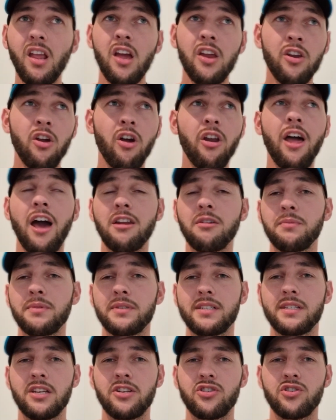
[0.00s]
Not
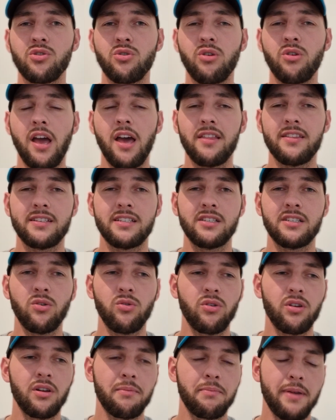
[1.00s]
100% sure how this is all
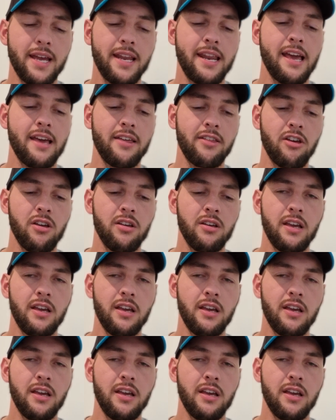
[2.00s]
going to pan out though,